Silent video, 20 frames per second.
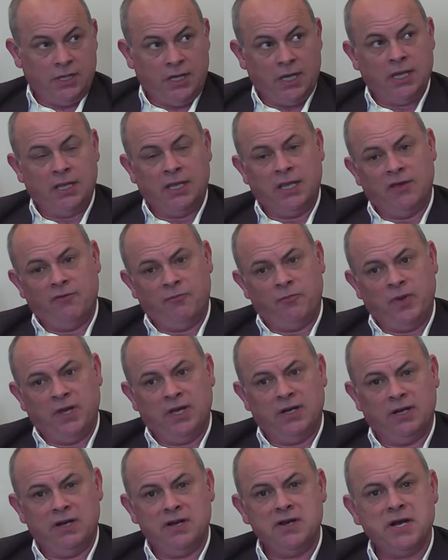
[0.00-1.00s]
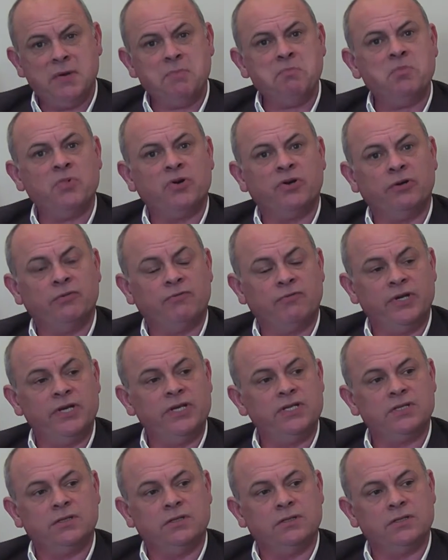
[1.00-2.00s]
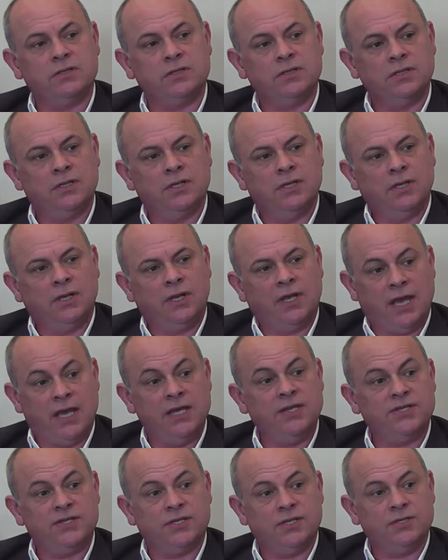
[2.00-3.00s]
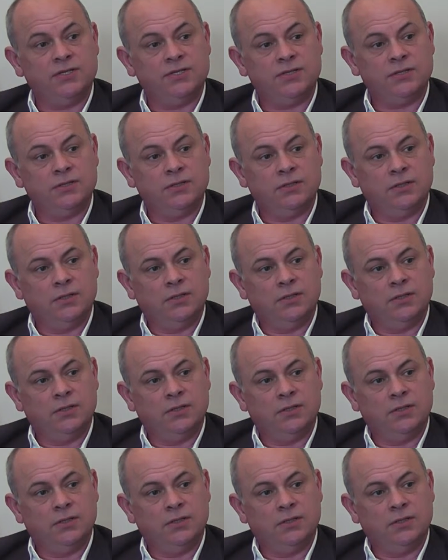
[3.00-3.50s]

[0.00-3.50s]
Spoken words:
and there have been a number of recent cases